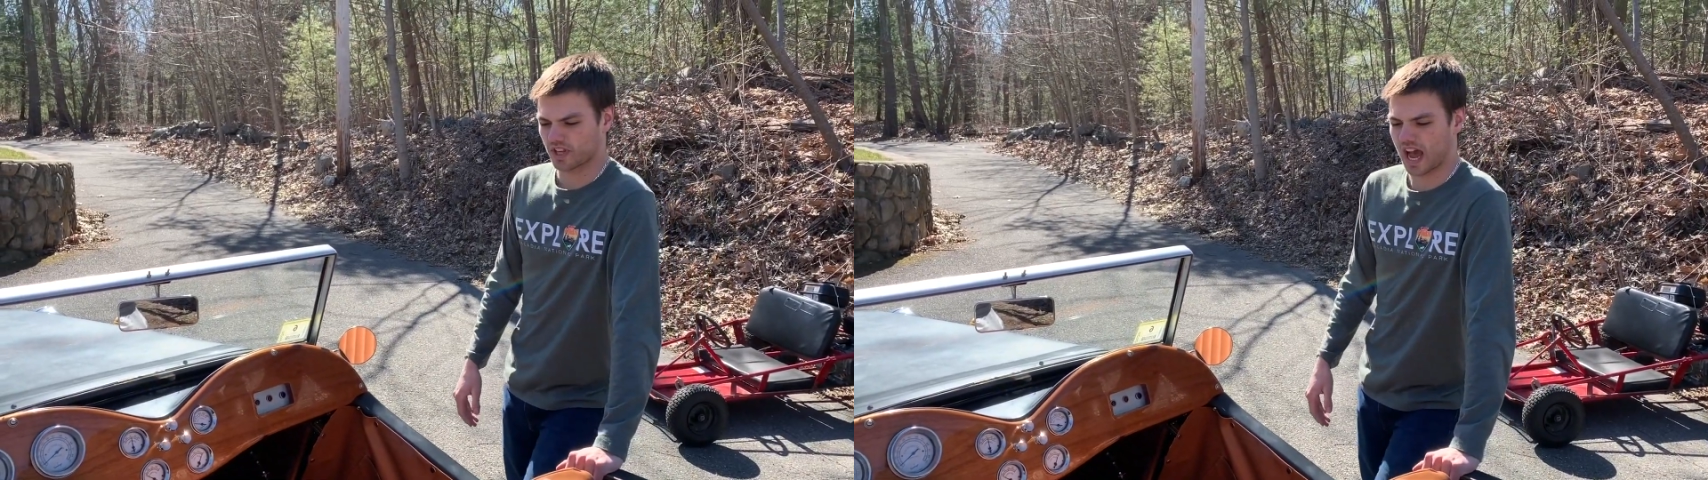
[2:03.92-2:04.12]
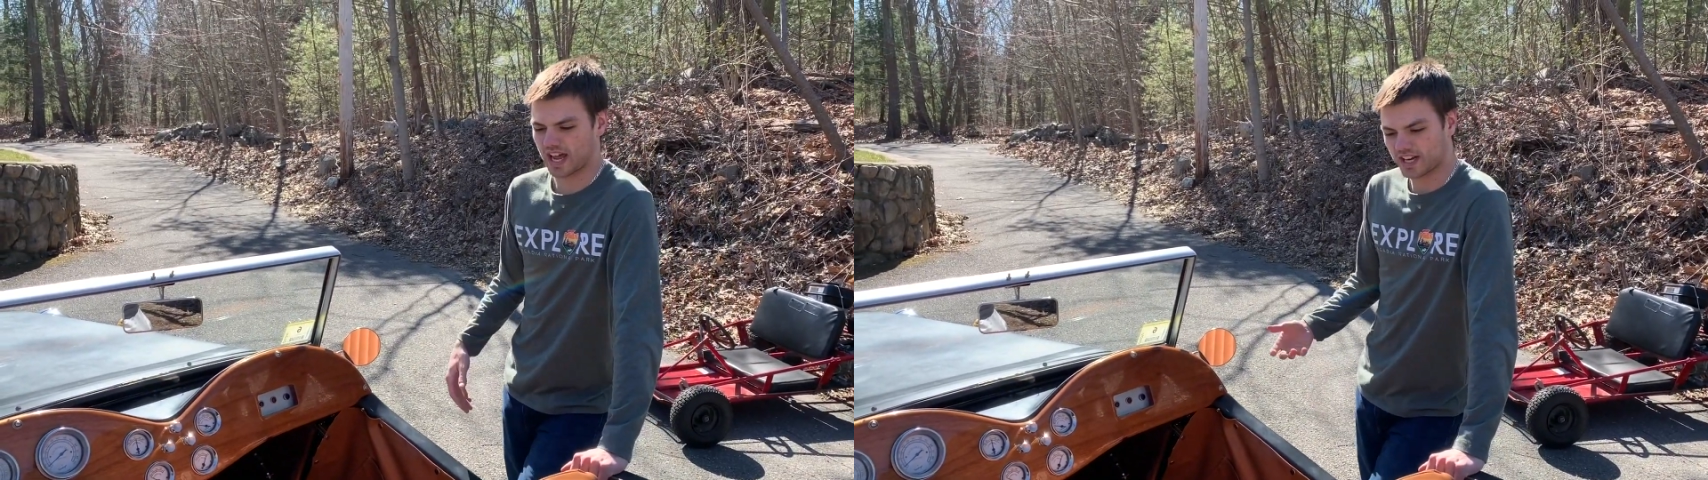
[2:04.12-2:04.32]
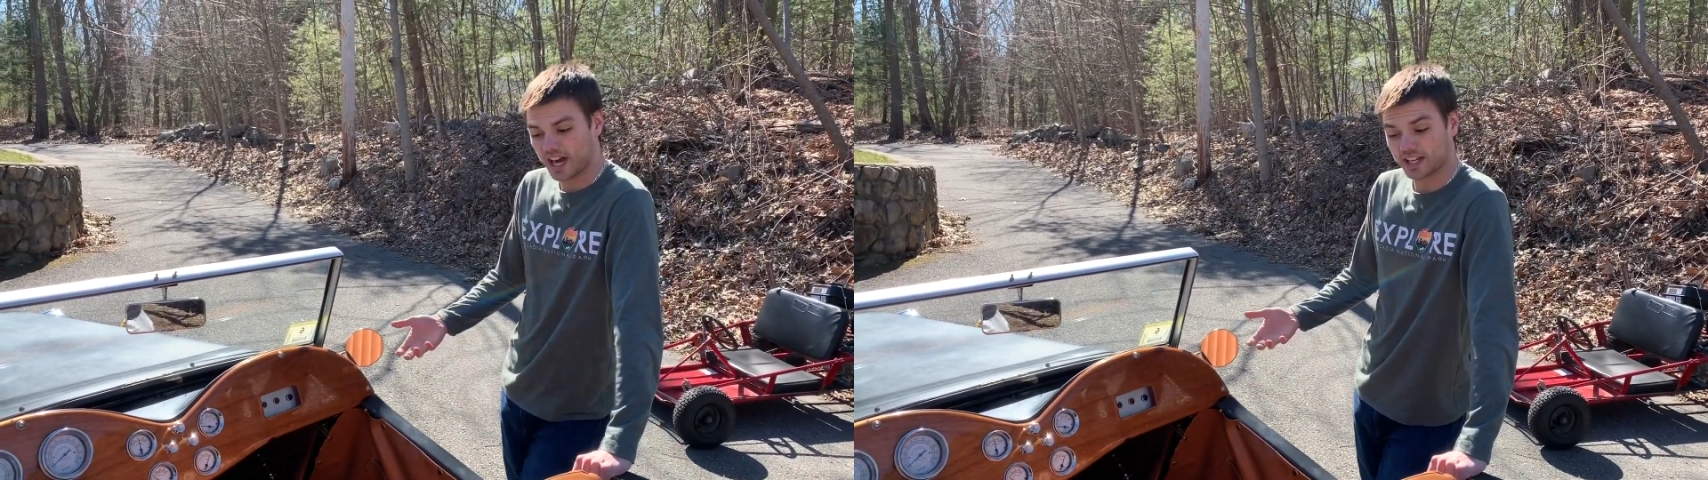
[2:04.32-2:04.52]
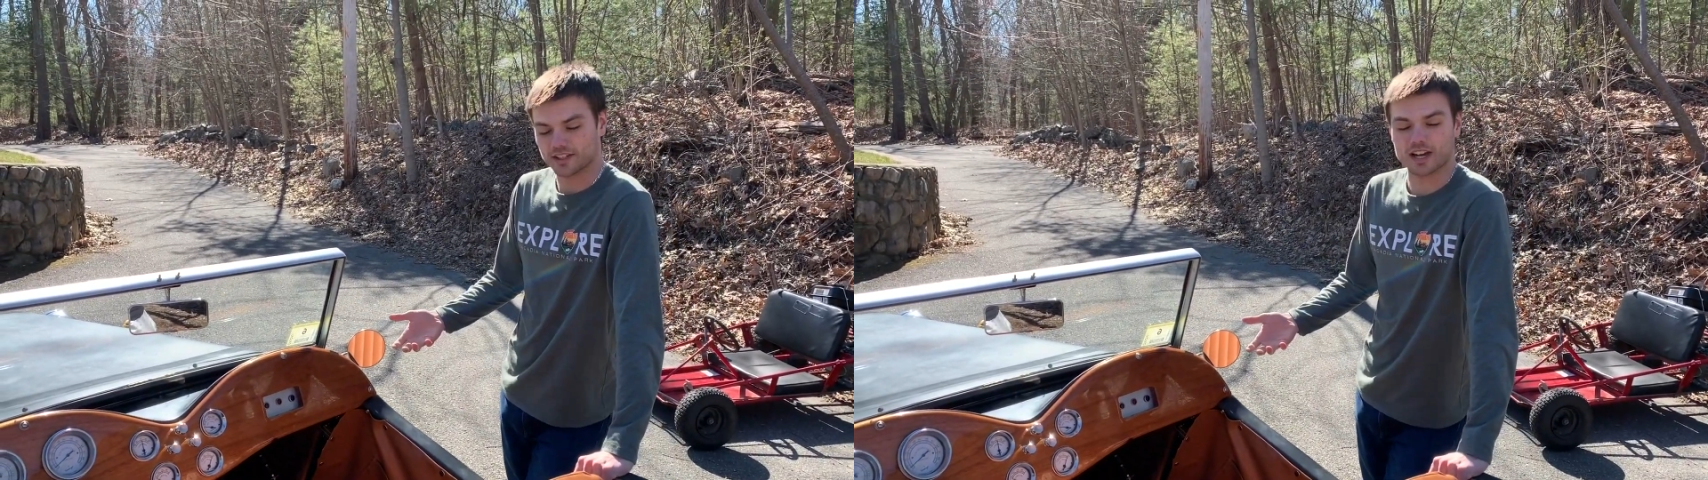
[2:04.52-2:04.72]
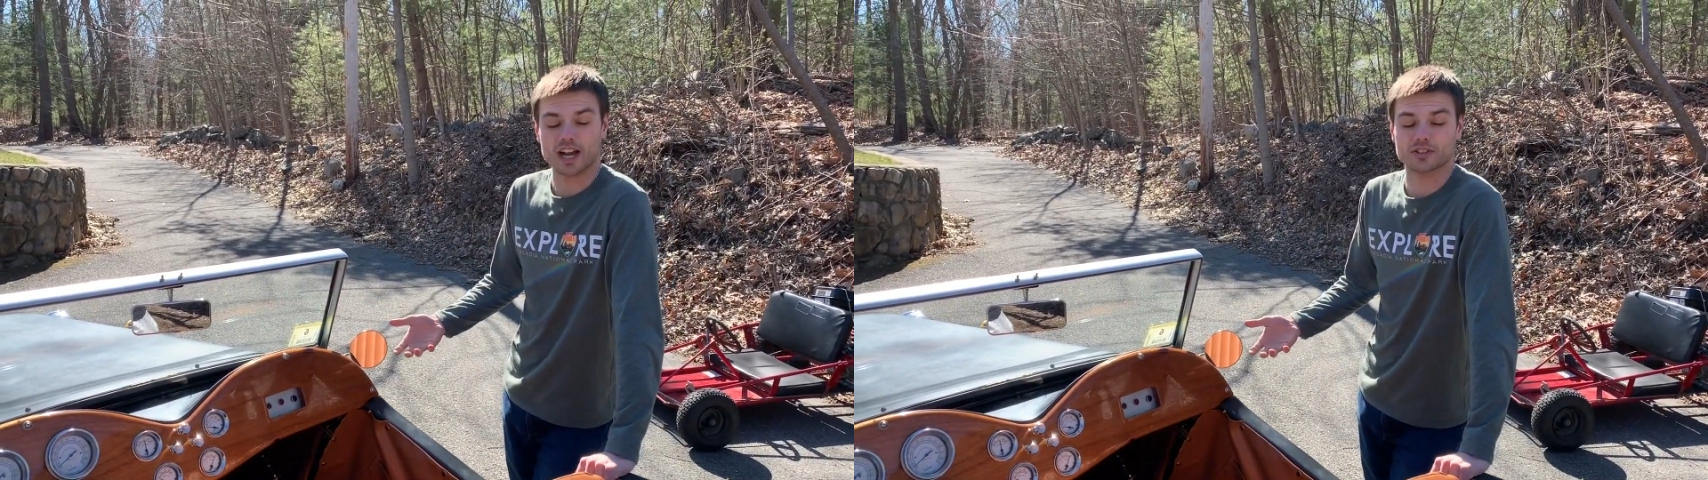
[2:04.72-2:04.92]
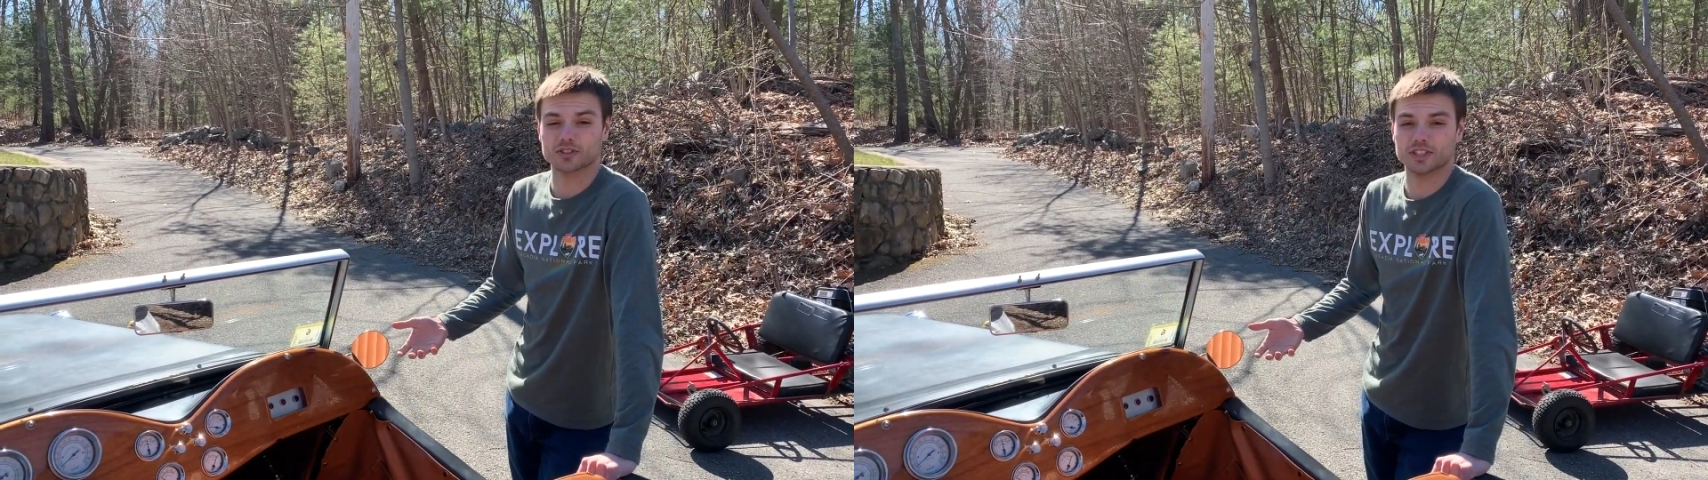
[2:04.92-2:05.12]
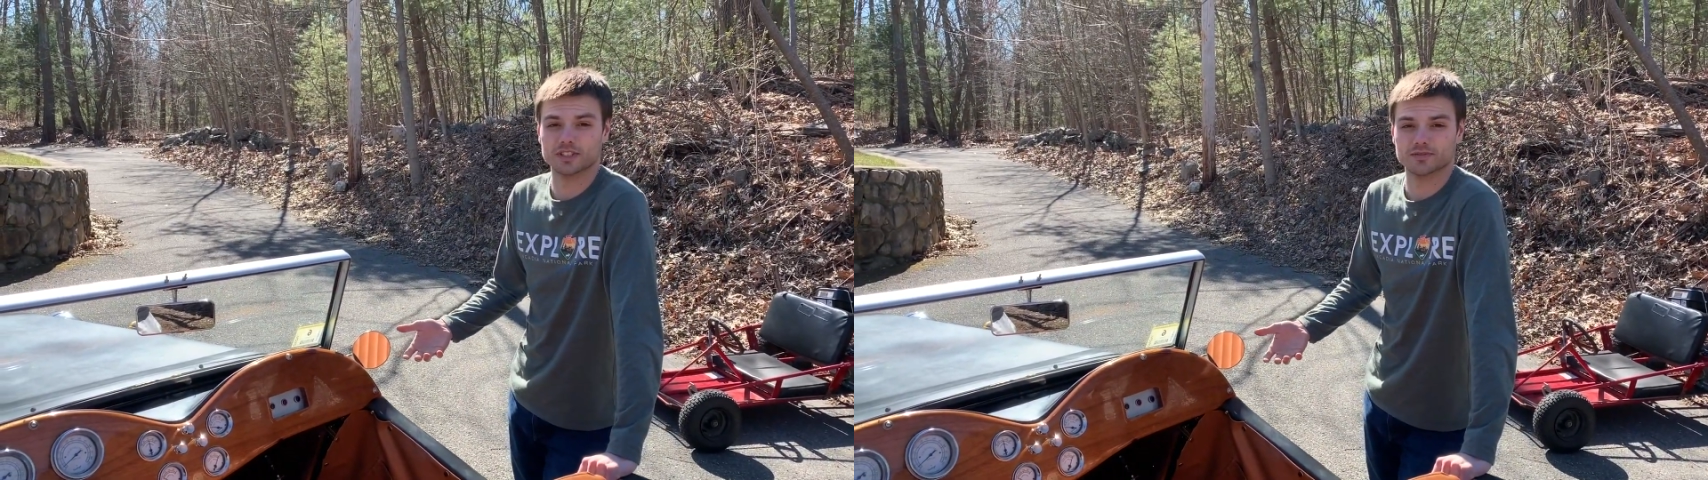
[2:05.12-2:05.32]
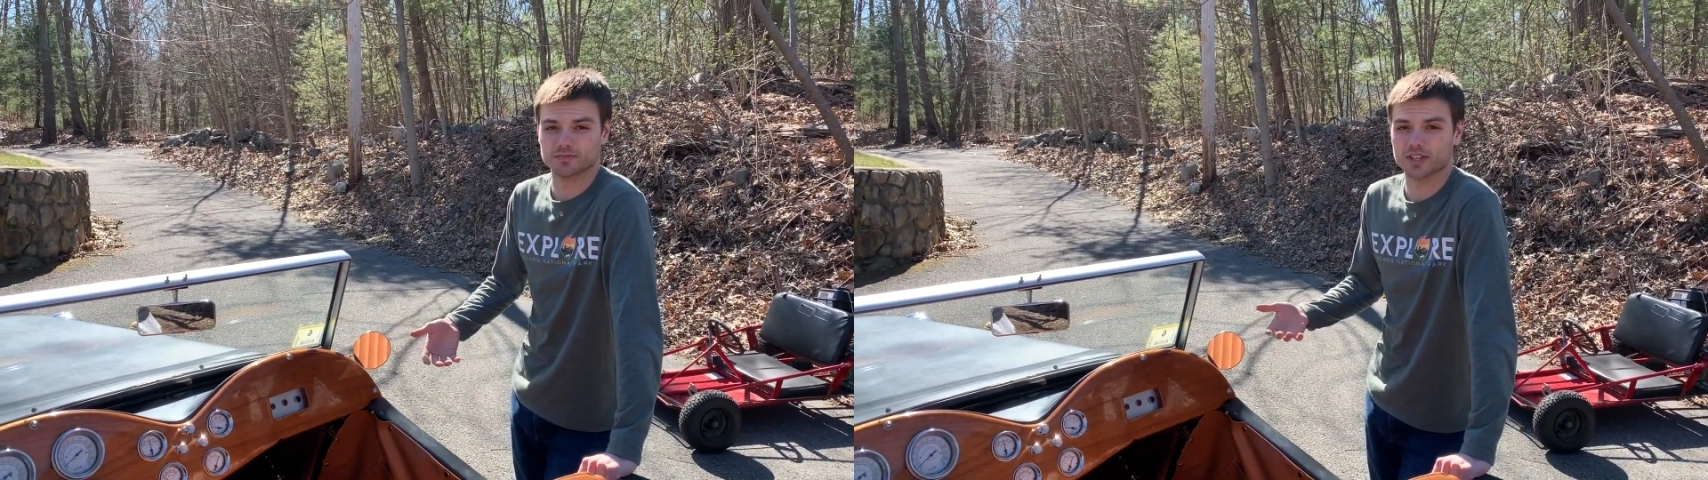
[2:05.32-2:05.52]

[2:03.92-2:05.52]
at night, actually,